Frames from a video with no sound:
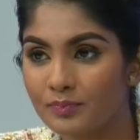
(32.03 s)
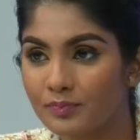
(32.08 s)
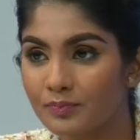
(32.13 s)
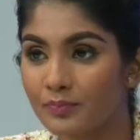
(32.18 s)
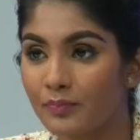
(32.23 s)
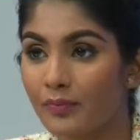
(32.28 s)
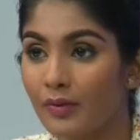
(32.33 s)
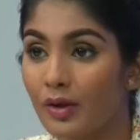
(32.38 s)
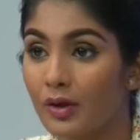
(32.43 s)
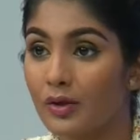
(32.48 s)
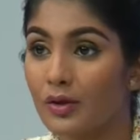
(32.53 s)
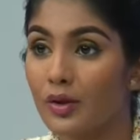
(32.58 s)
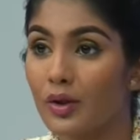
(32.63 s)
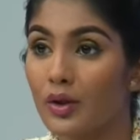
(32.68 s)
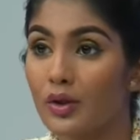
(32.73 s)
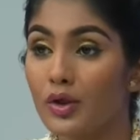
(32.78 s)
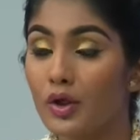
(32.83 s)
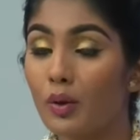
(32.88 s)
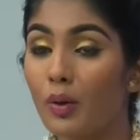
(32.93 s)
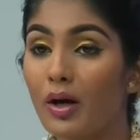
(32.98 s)
No.
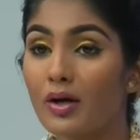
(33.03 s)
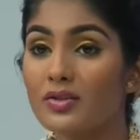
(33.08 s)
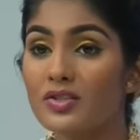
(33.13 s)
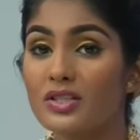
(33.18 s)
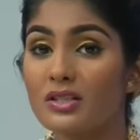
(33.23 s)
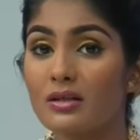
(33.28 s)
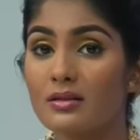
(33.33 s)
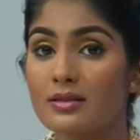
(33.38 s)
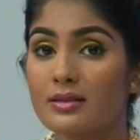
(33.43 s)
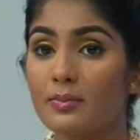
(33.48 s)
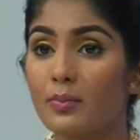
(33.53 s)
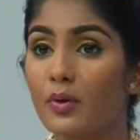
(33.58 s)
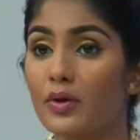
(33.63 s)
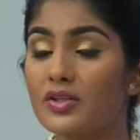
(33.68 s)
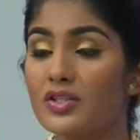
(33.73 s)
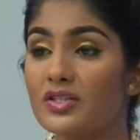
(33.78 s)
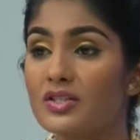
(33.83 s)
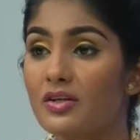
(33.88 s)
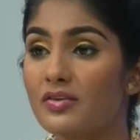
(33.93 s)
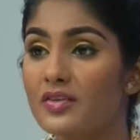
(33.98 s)
No Arsenal
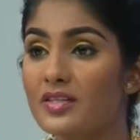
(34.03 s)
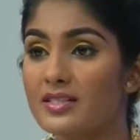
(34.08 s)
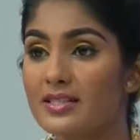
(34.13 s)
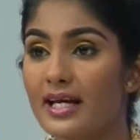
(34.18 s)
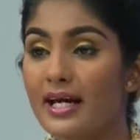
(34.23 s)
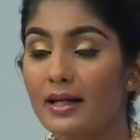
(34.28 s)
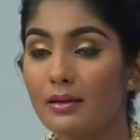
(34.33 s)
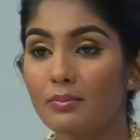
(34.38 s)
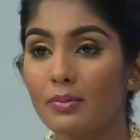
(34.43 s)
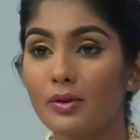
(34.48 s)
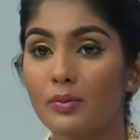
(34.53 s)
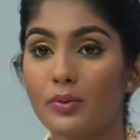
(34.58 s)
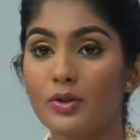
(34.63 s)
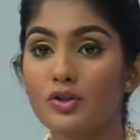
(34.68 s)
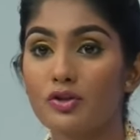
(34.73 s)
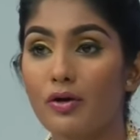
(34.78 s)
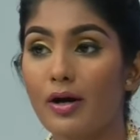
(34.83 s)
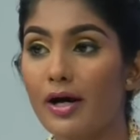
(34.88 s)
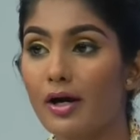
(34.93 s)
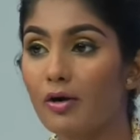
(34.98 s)
supporters on the set, but we
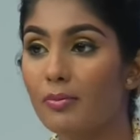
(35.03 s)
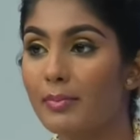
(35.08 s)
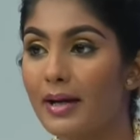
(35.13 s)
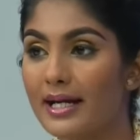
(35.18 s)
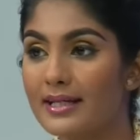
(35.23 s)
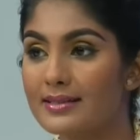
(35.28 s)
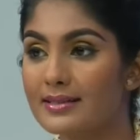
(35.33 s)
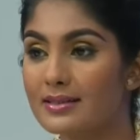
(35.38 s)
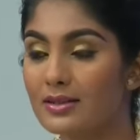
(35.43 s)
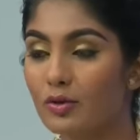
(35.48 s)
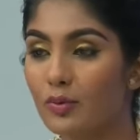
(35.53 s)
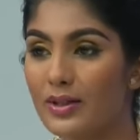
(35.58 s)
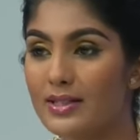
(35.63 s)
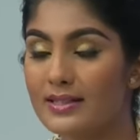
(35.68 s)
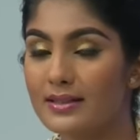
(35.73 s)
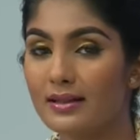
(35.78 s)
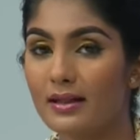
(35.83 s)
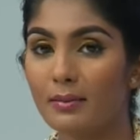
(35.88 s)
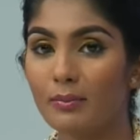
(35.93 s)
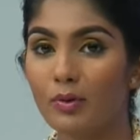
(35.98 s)
try our best.
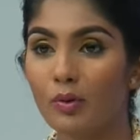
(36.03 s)
Question number